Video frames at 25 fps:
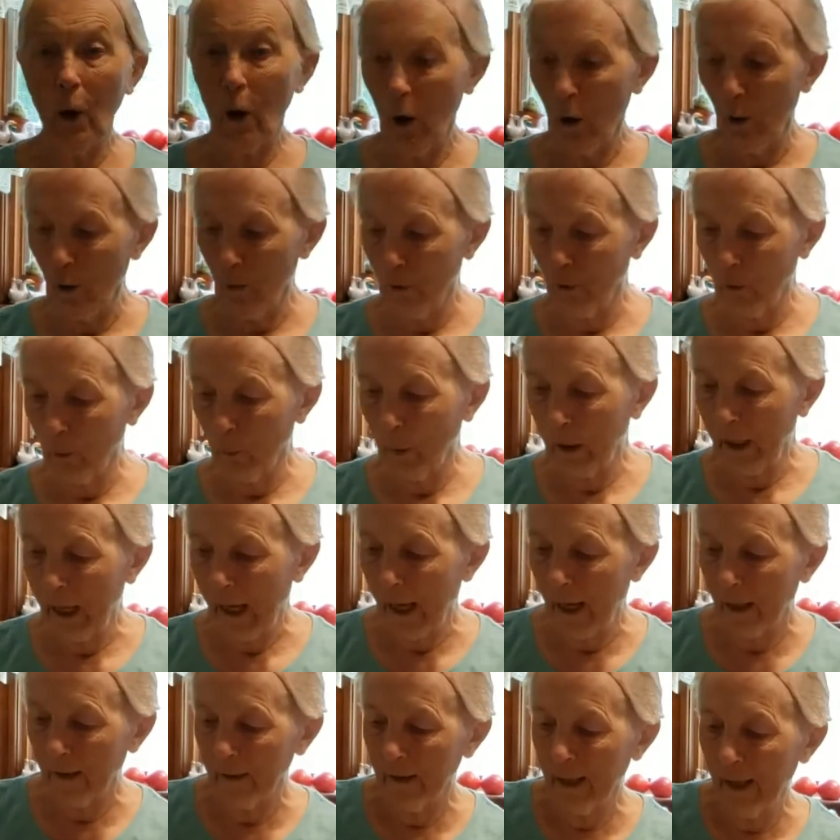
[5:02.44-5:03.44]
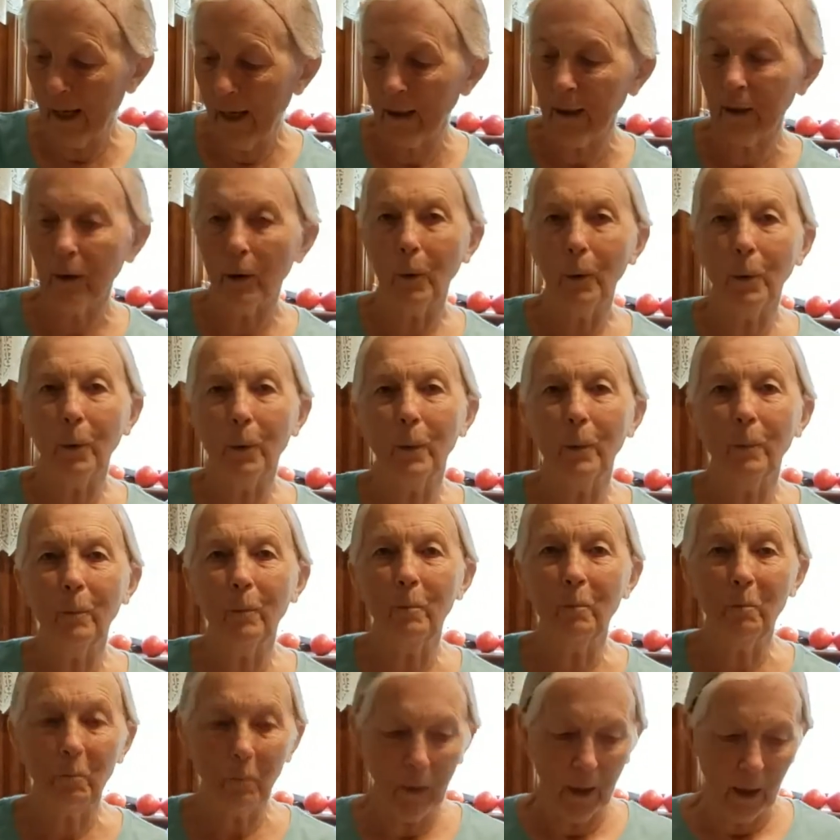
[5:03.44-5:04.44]
So we add that.
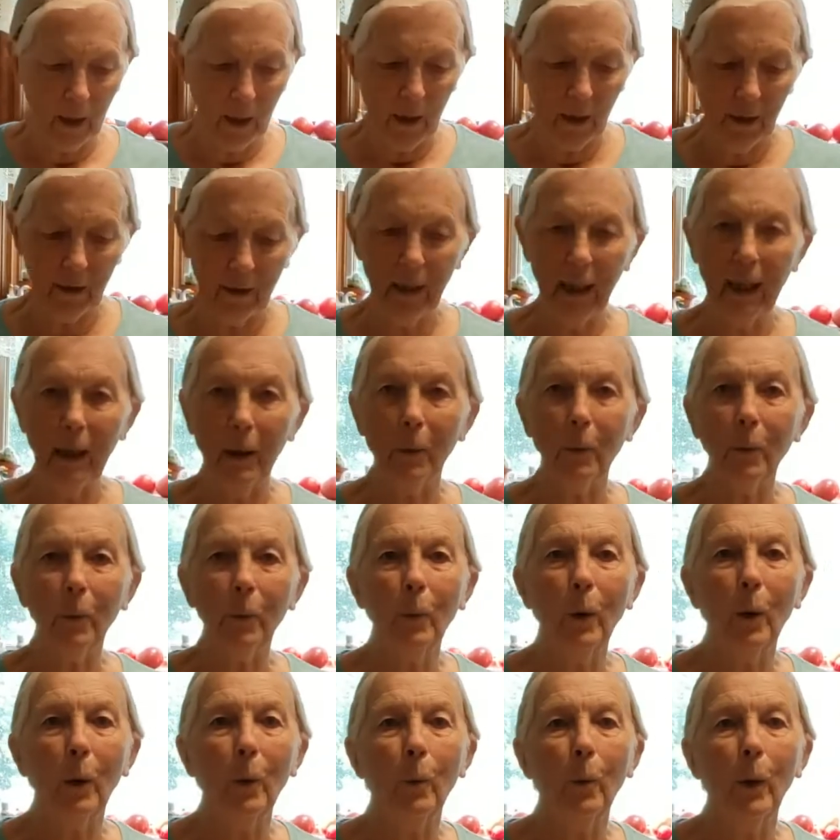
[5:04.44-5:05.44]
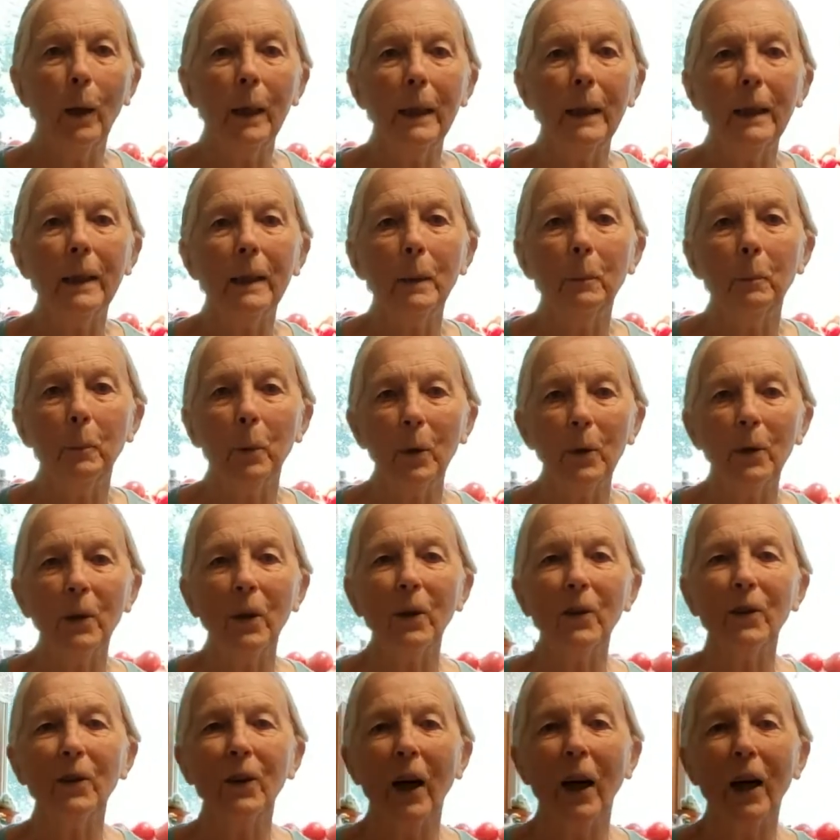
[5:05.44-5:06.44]
Then we're ready to put
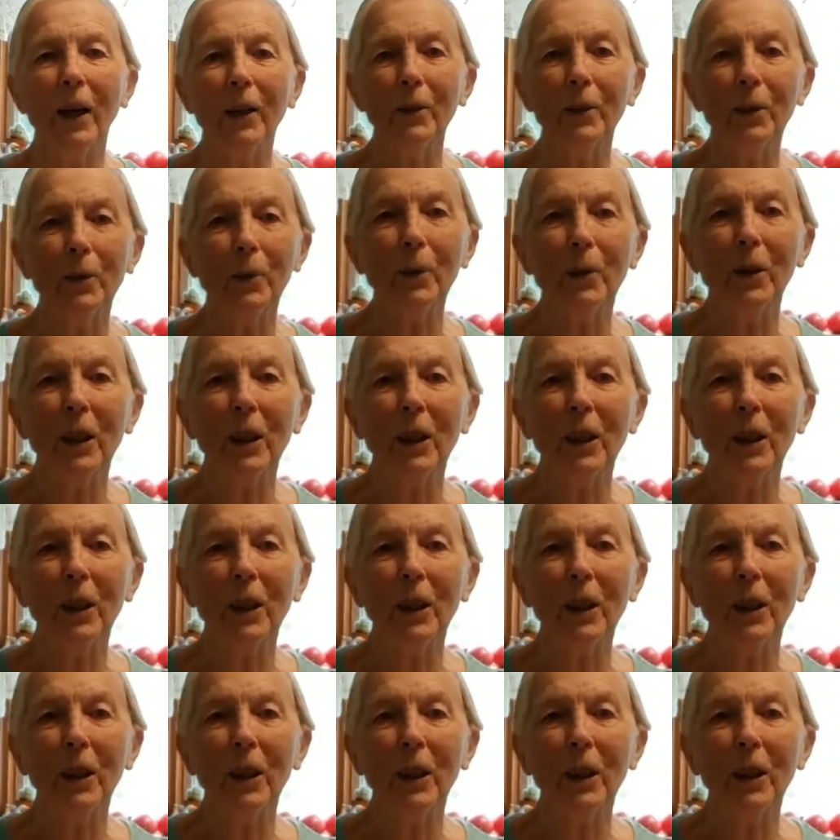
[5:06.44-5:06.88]
this onto the